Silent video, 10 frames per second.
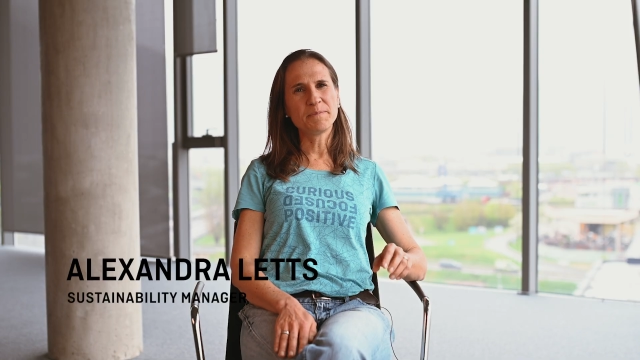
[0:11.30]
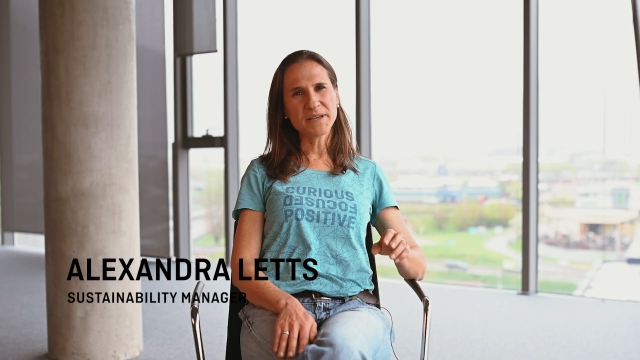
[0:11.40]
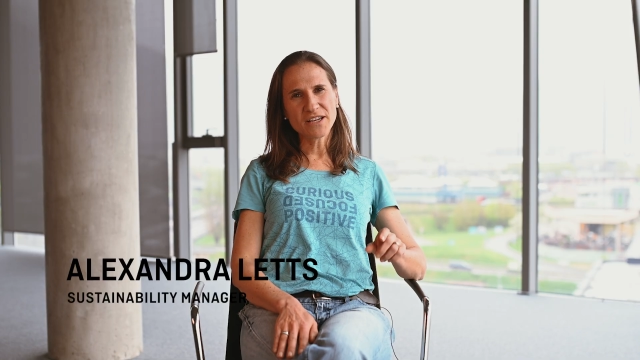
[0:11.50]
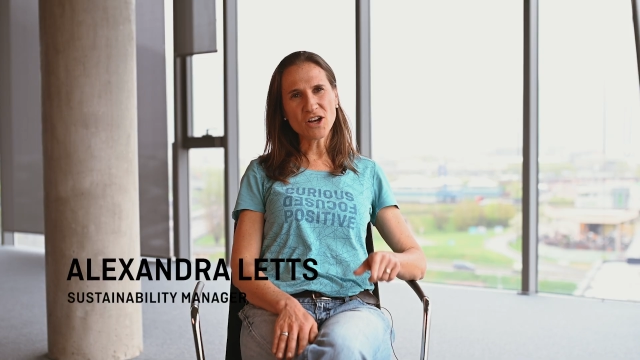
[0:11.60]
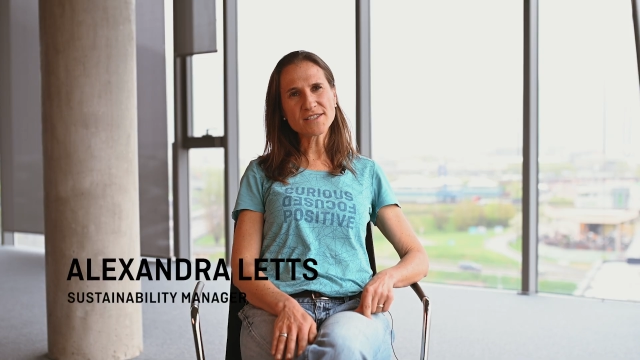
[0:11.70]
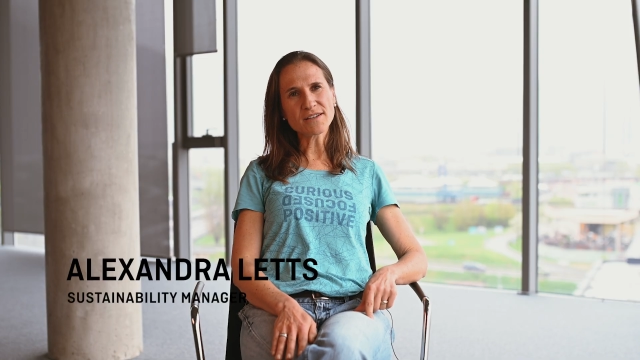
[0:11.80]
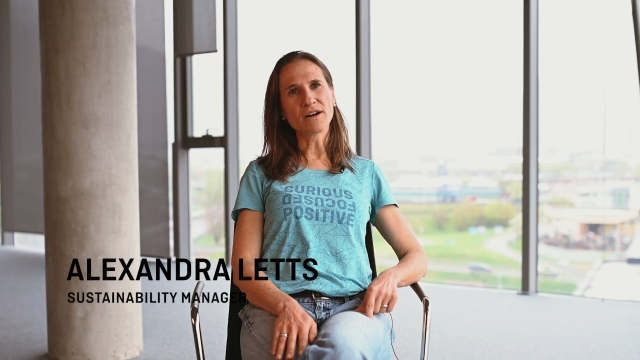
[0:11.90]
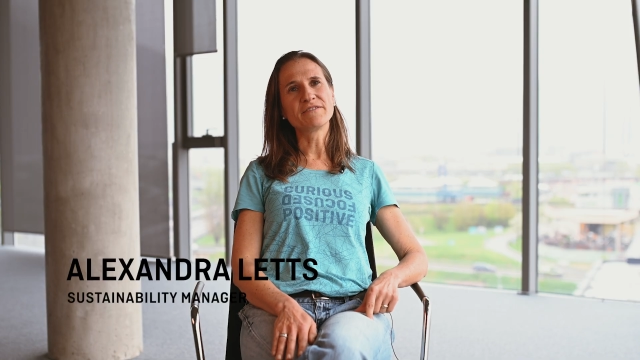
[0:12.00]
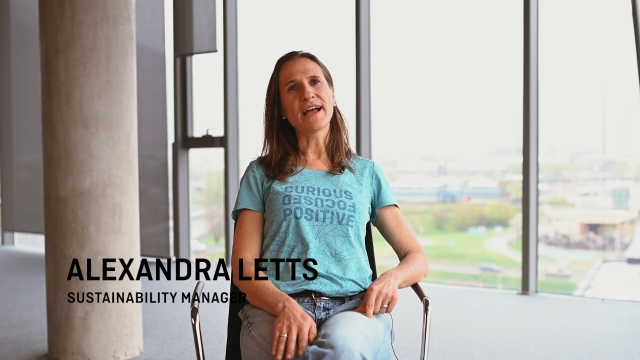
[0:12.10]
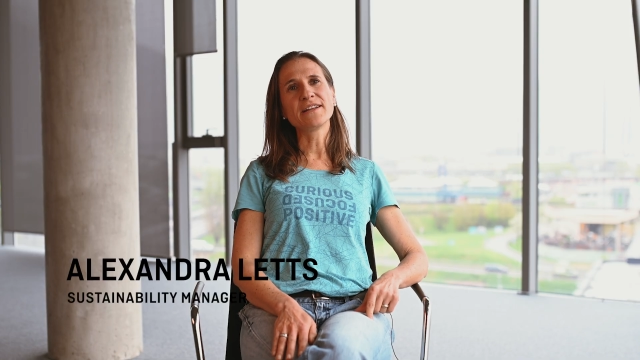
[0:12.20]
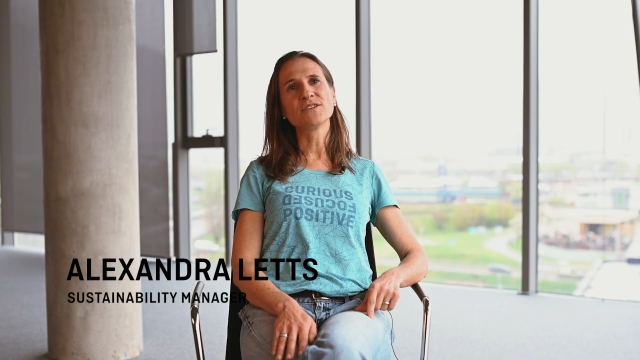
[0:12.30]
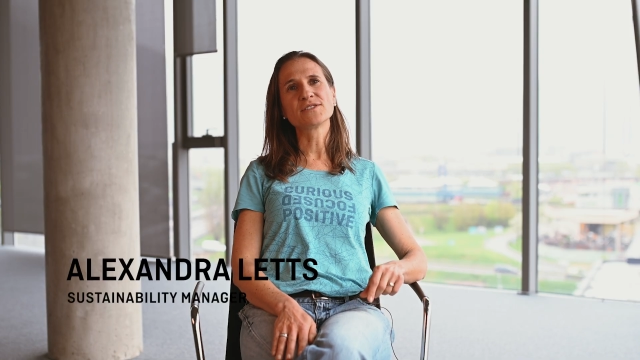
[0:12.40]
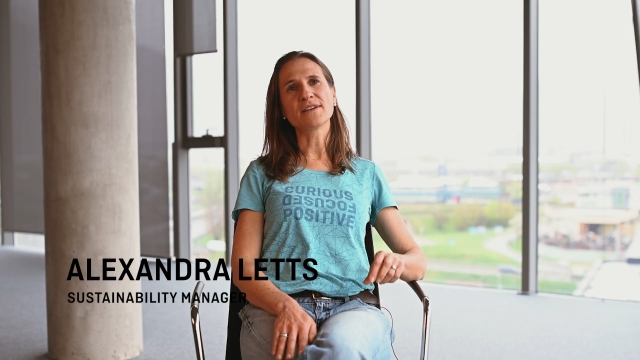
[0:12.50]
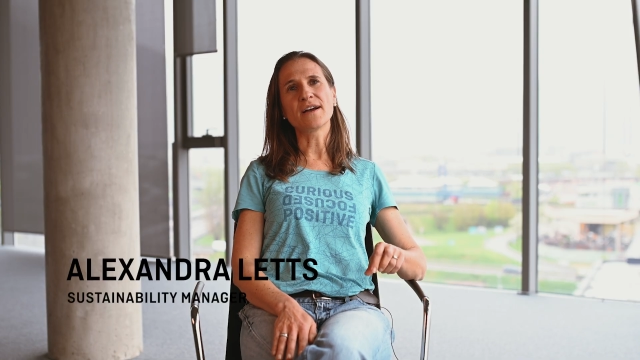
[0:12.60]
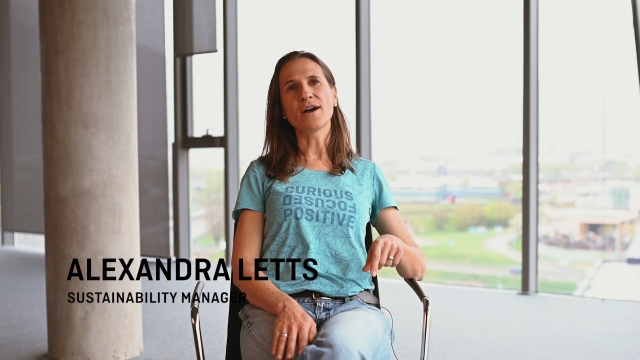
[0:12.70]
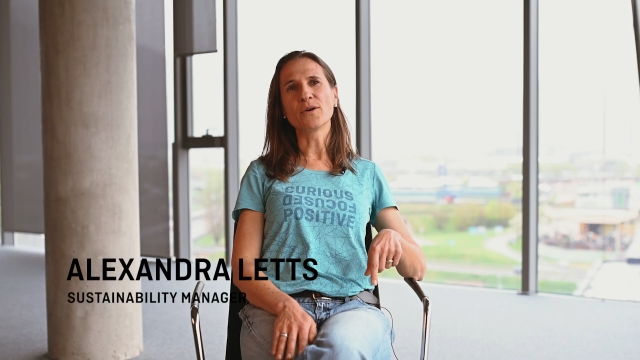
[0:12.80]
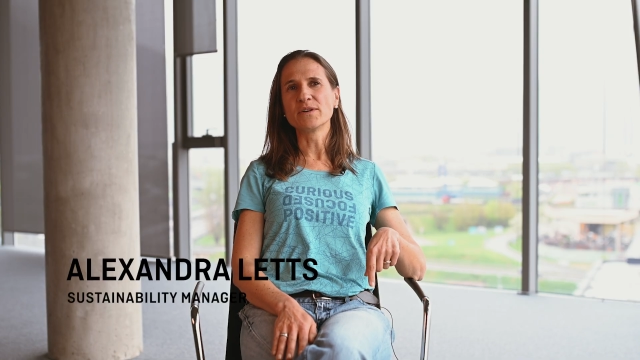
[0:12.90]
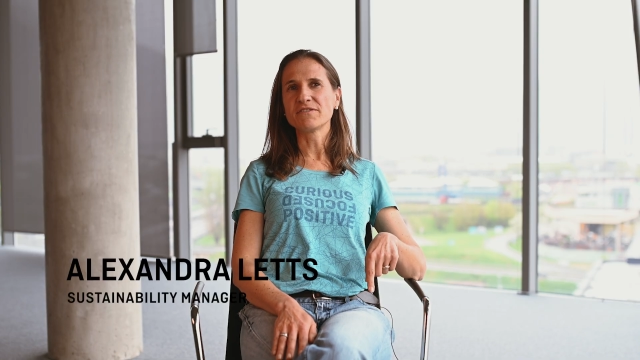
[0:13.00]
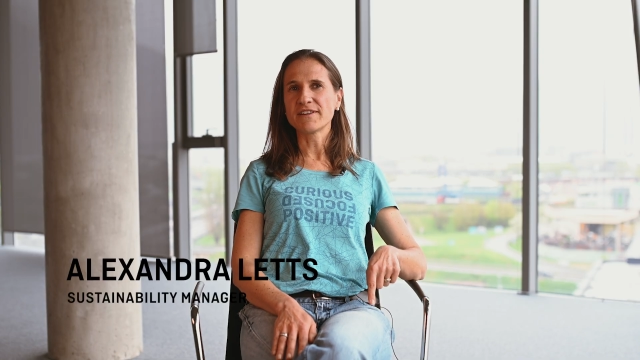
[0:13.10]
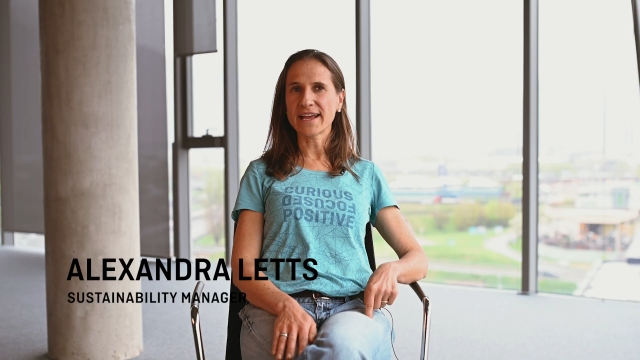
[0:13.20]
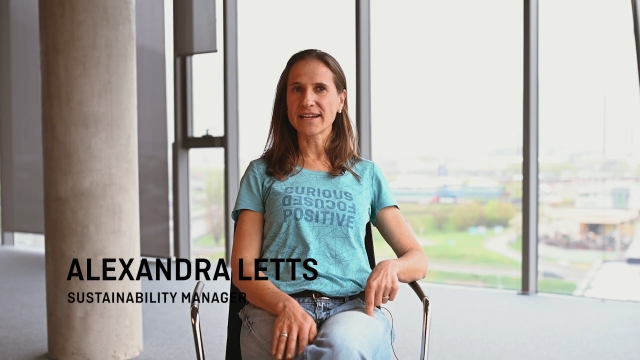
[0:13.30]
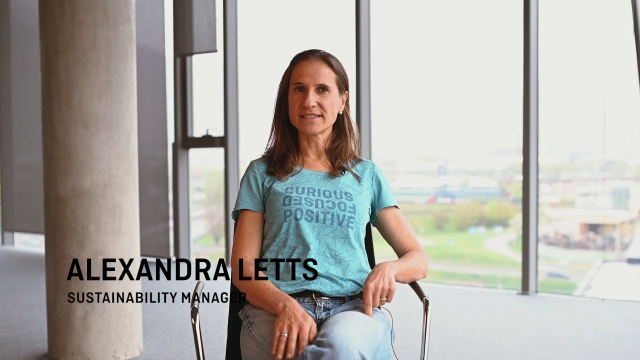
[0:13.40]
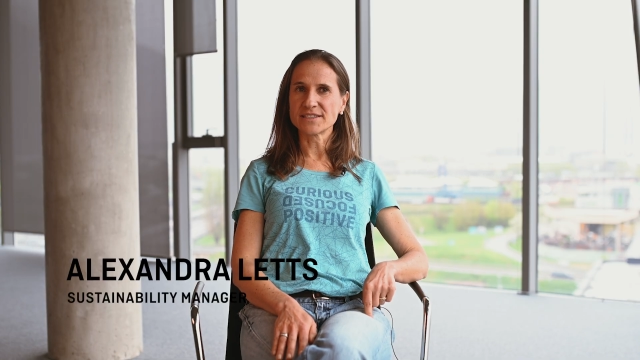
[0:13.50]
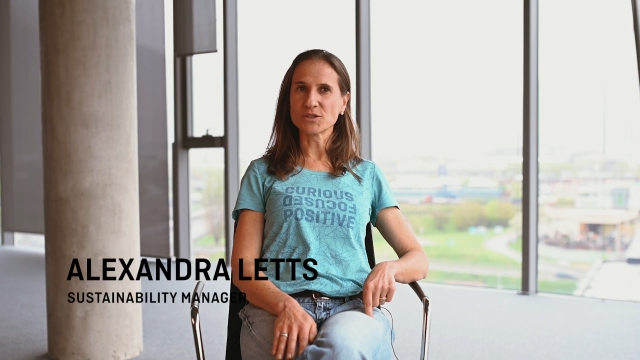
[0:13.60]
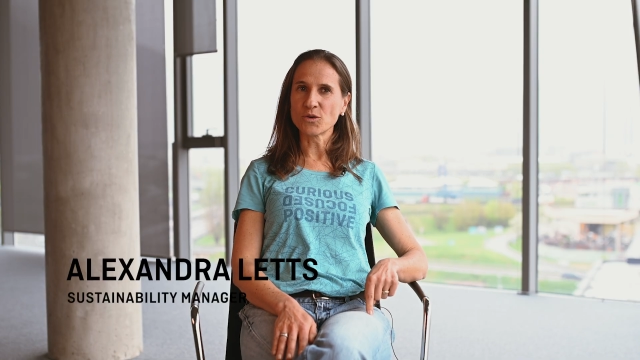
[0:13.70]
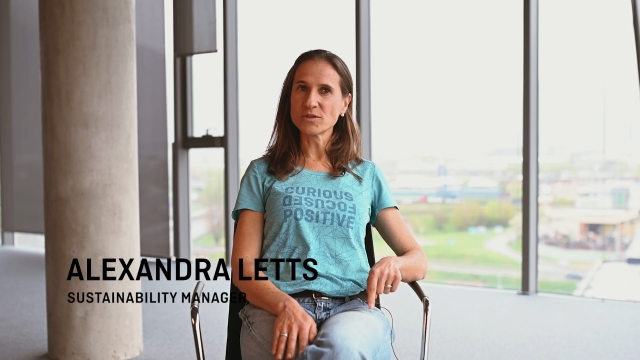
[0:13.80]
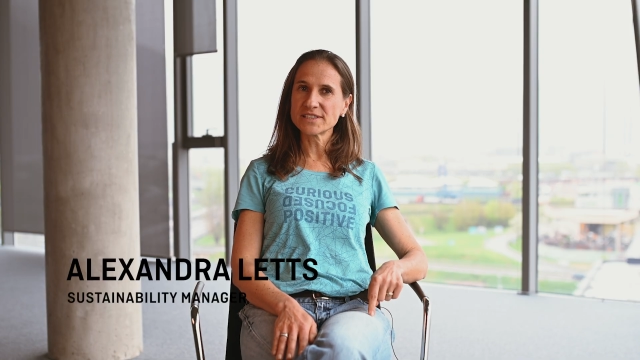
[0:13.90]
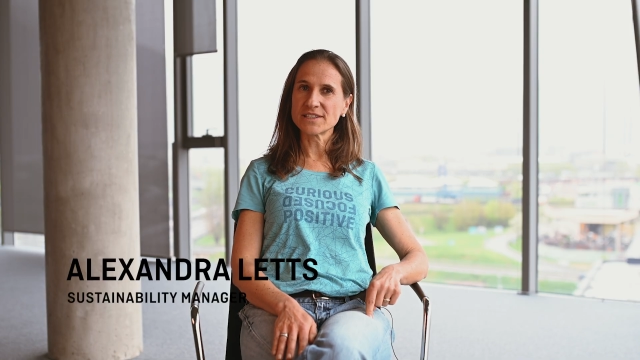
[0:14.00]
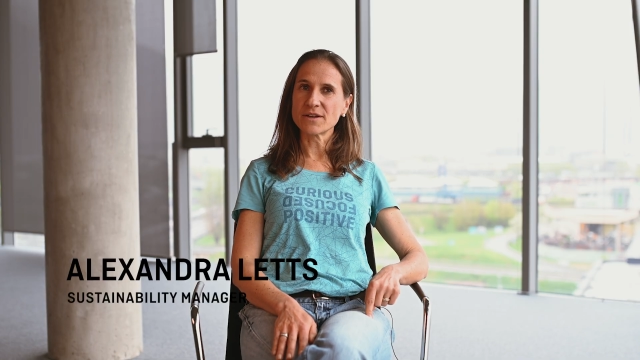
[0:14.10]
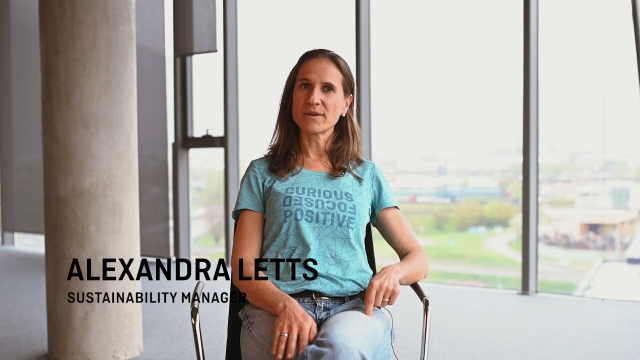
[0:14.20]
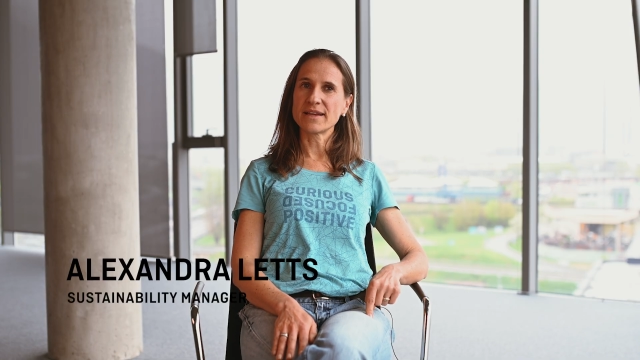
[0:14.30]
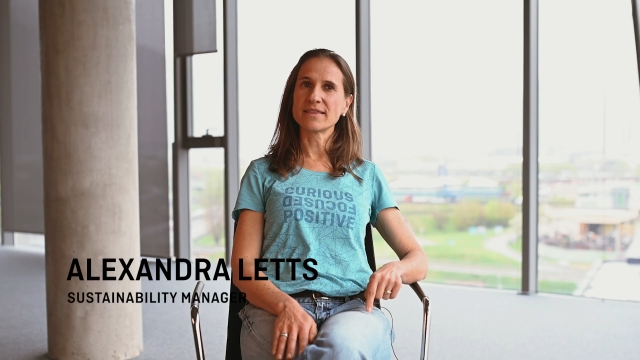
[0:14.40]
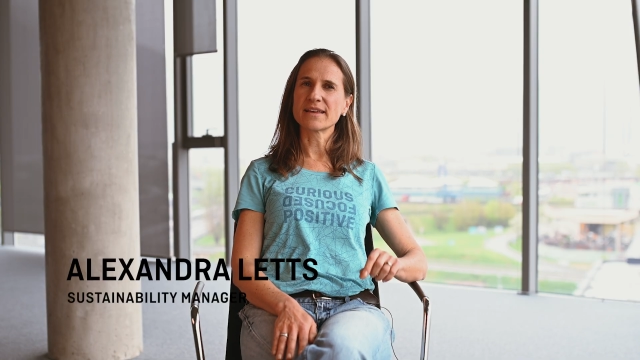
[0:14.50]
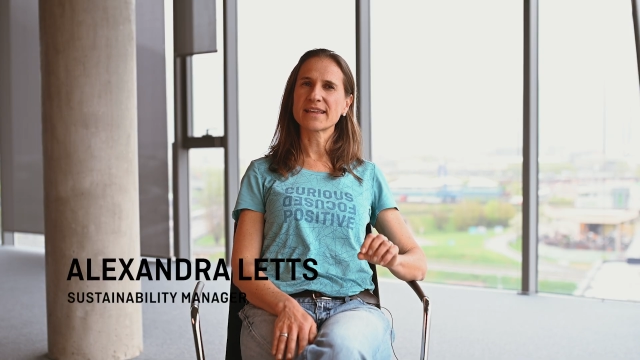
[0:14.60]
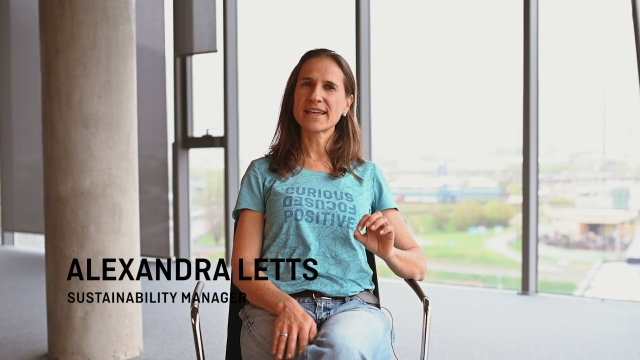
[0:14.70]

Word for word: because our values are reflected also in the